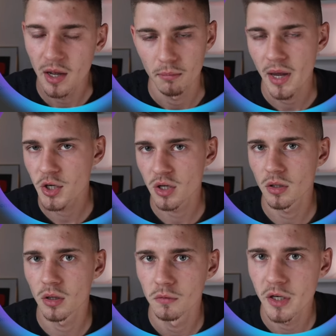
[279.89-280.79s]
make sure
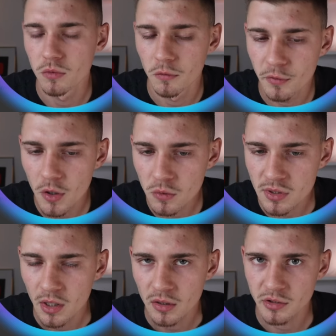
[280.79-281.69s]
to read reviews
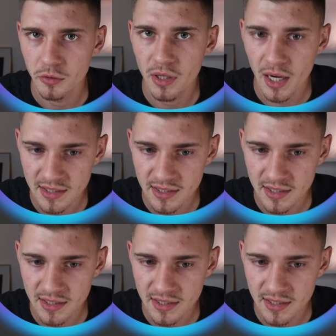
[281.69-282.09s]
so you guys